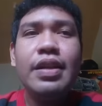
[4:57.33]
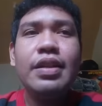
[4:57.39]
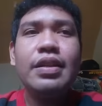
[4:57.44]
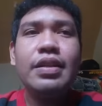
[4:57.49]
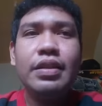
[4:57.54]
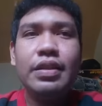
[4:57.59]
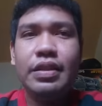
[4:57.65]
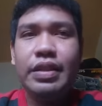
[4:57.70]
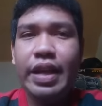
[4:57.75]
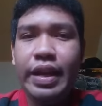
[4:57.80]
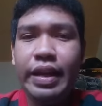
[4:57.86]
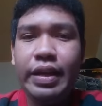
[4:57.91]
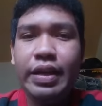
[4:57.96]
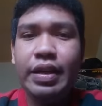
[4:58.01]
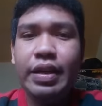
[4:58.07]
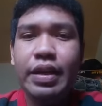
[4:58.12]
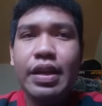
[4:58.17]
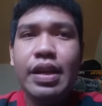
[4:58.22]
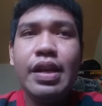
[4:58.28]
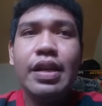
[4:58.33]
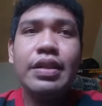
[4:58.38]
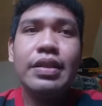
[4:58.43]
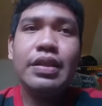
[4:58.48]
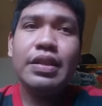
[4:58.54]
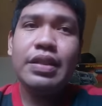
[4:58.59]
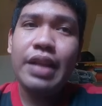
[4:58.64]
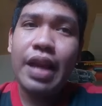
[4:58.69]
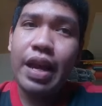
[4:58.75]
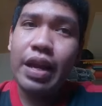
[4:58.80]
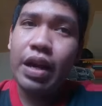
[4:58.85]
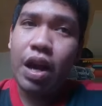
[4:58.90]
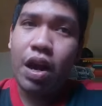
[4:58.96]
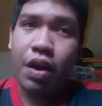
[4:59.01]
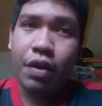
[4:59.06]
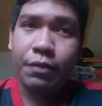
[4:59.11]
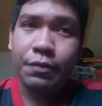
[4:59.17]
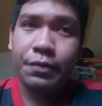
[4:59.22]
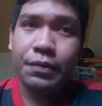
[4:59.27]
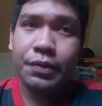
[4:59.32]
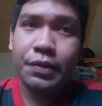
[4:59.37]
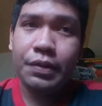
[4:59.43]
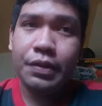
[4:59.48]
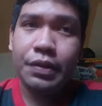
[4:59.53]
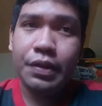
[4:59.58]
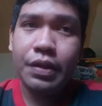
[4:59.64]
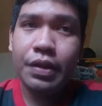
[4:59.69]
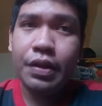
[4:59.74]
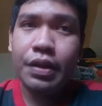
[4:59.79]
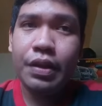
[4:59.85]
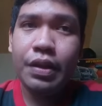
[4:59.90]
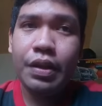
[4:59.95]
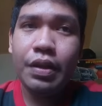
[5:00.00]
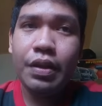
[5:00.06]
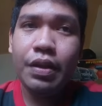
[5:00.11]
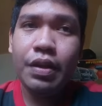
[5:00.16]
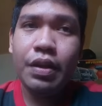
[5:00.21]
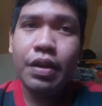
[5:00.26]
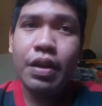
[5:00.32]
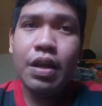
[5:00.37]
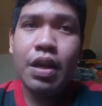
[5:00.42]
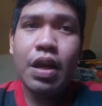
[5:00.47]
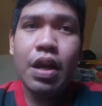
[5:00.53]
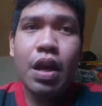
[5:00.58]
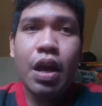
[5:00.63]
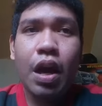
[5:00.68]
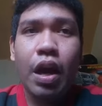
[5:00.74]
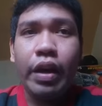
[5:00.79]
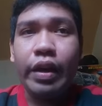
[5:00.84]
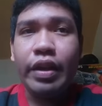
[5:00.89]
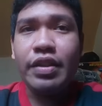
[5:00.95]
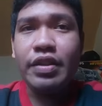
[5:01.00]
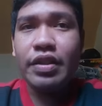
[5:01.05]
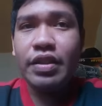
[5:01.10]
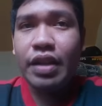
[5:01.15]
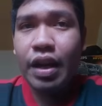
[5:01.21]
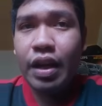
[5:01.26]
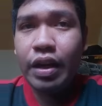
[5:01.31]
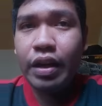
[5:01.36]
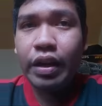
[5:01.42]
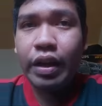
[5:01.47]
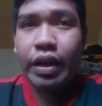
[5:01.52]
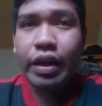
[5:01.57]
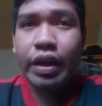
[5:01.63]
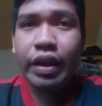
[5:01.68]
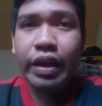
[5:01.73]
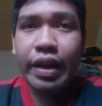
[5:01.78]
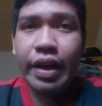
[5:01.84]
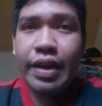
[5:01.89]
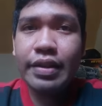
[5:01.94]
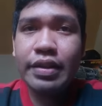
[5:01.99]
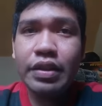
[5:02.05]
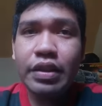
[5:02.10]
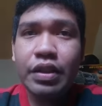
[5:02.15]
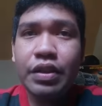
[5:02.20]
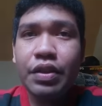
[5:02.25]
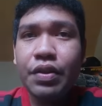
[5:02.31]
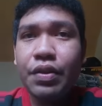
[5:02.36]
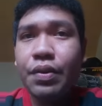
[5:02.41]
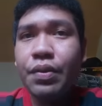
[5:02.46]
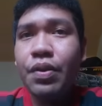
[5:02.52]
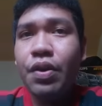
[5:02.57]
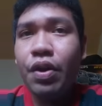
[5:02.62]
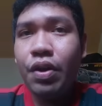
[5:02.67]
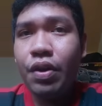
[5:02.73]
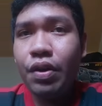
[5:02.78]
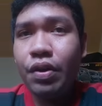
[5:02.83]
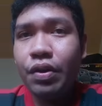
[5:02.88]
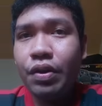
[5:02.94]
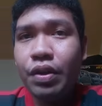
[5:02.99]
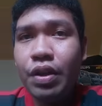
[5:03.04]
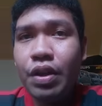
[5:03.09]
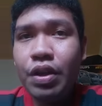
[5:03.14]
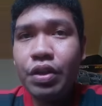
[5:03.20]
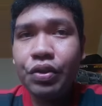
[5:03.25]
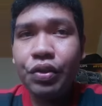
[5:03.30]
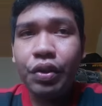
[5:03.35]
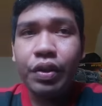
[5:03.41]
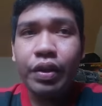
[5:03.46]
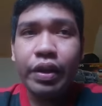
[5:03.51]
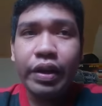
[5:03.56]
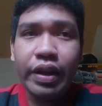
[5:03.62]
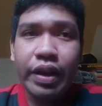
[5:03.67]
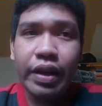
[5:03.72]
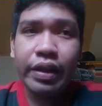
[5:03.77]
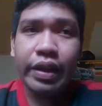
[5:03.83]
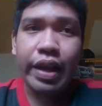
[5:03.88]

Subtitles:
Second, standoffs are installed in the case screw hole to create